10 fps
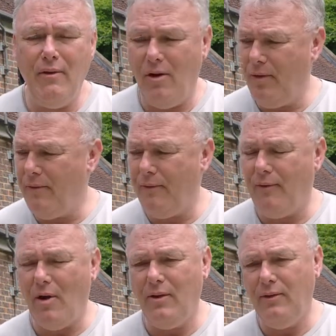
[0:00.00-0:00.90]
on the
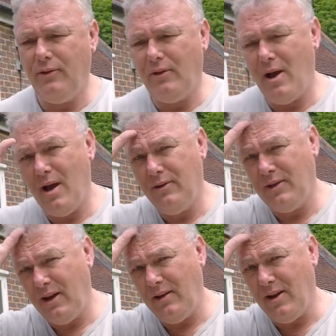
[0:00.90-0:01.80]
front
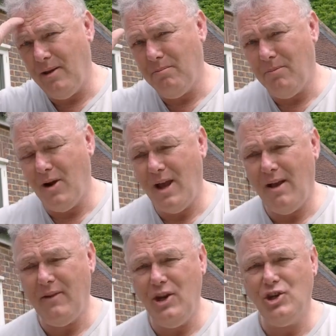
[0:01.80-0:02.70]
cylinder might
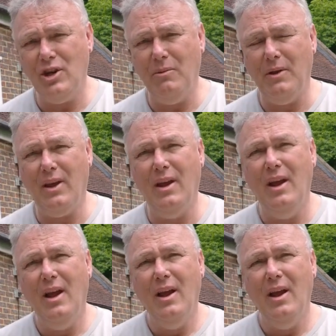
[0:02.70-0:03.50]
have an issue with it.